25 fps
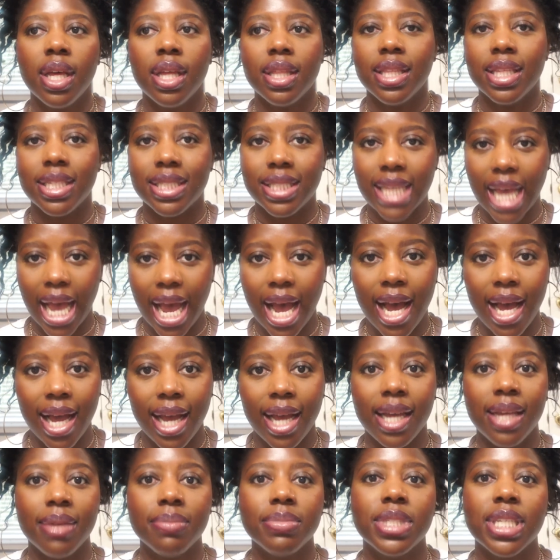the
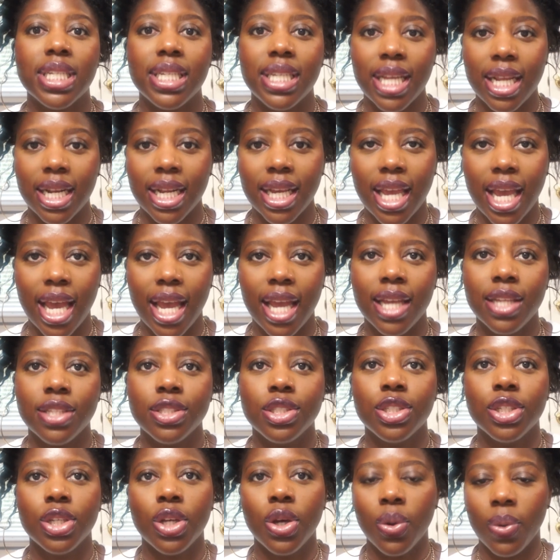time to dedicate
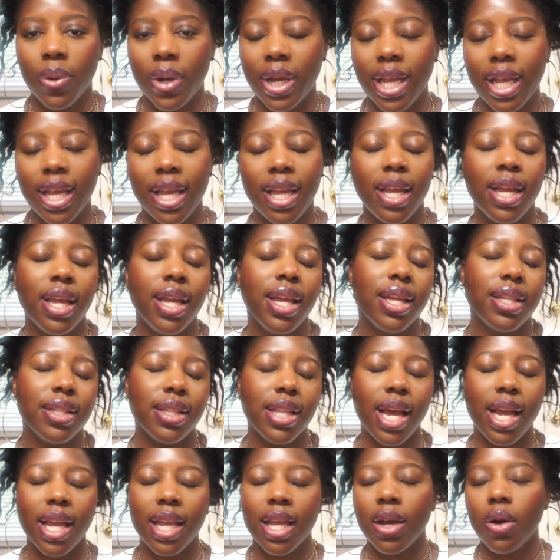to go ahead and
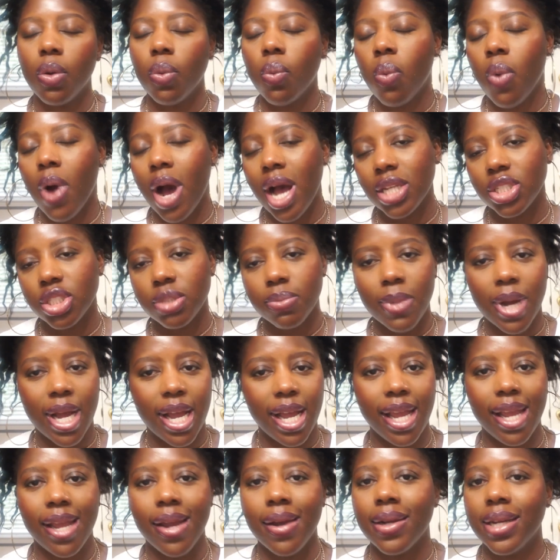like wash my
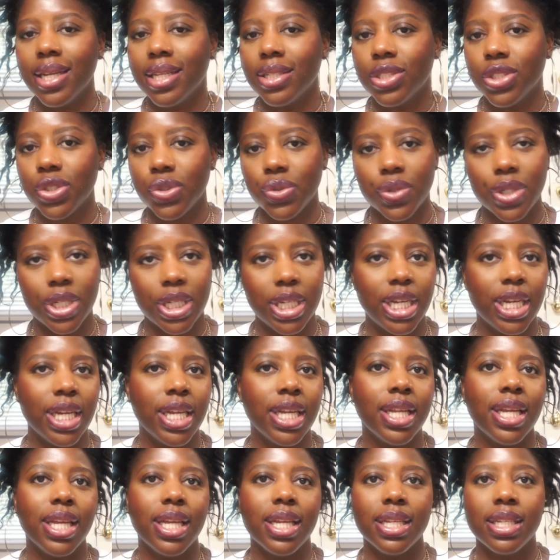hair and treat
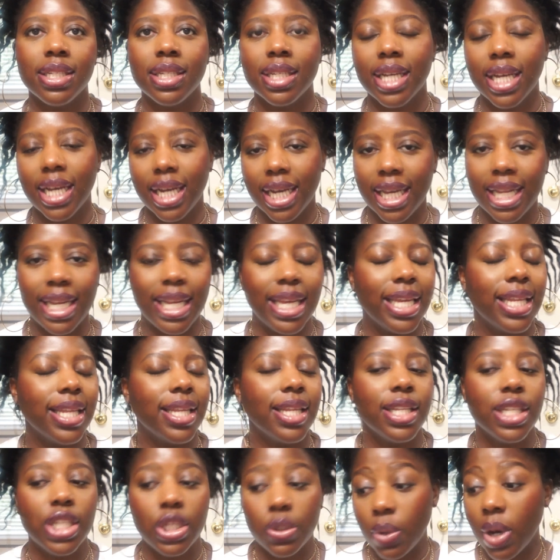it and cut it
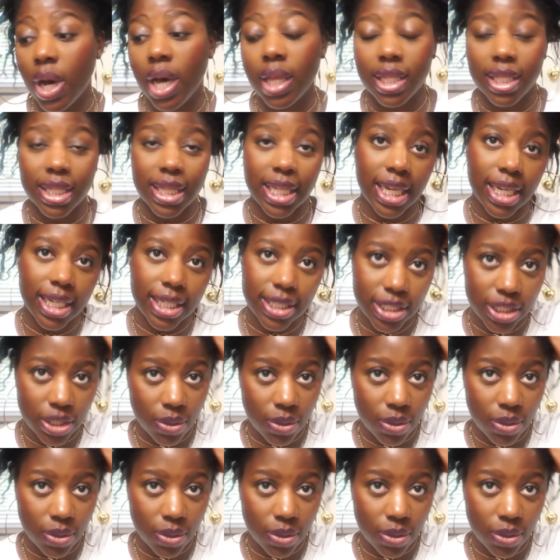and do all the things.